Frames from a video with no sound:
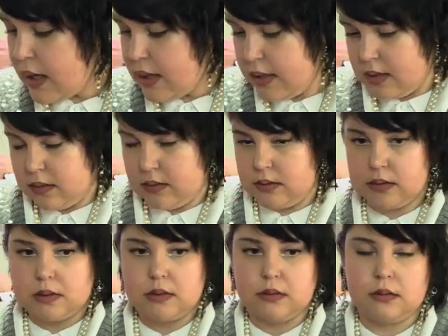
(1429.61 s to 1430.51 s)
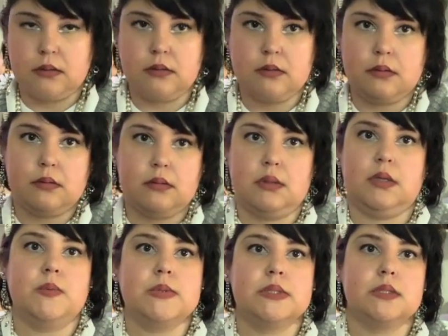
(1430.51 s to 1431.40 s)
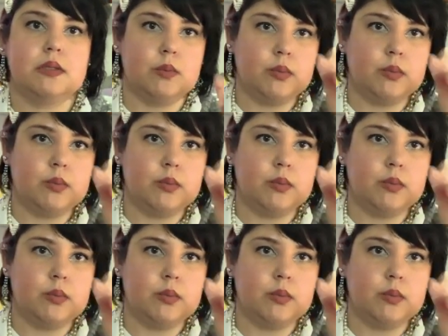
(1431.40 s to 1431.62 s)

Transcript: and it was a